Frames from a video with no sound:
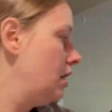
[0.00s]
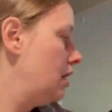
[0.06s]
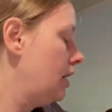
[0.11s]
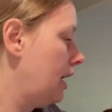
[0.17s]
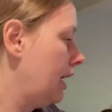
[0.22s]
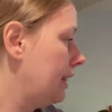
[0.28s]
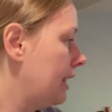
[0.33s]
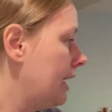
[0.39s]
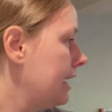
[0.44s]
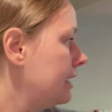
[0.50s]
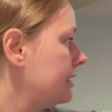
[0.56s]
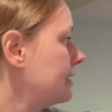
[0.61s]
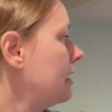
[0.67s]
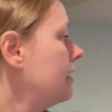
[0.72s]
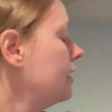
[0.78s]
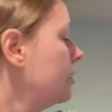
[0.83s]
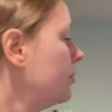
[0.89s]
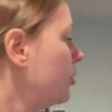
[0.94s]
I like
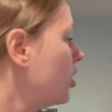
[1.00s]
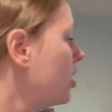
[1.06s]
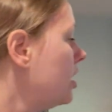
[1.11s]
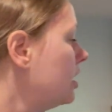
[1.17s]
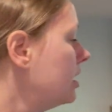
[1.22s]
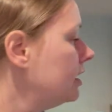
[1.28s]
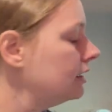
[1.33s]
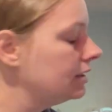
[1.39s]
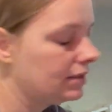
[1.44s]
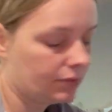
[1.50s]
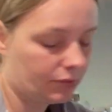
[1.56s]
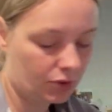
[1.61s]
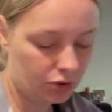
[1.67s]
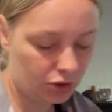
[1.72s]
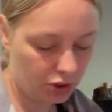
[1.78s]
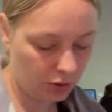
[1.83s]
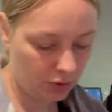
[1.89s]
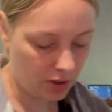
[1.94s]
selling bras for
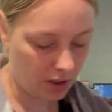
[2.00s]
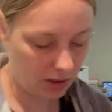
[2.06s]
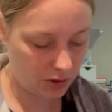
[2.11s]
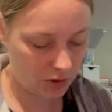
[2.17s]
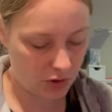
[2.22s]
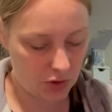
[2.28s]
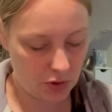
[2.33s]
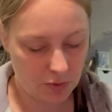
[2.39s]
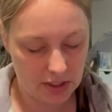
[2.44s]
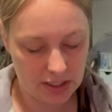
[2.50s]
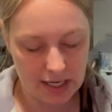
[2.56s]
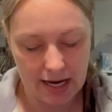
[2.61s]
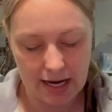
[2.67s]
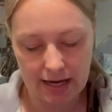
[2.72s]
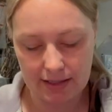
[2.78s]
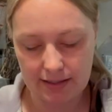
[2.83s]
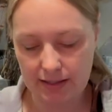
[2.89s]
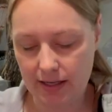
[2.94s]
two dollars new with
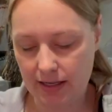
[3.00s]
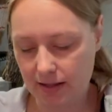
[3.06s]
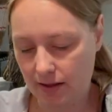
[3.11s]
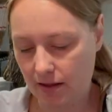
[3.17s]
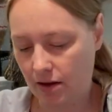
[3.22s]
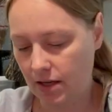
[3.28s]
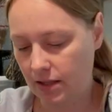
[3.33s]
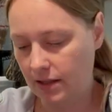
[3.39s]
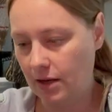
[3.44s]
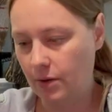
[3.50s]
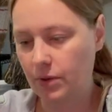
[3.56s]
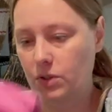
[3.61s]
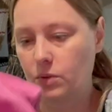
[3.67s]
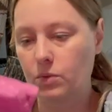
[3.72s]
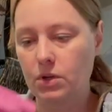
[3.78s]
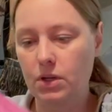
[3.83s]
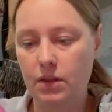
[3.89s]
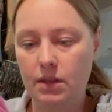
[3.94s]
tags. I thought that was
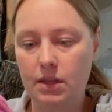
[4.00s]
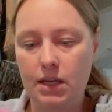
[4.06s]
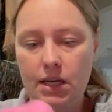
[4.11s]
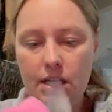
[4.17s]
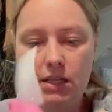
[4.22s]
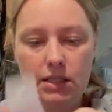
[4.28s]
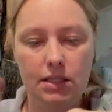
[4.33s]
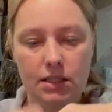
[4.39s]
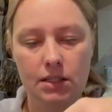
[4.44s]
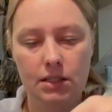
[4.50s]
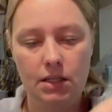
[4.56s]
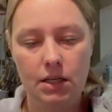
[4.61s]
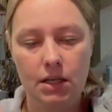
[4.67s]
worth it.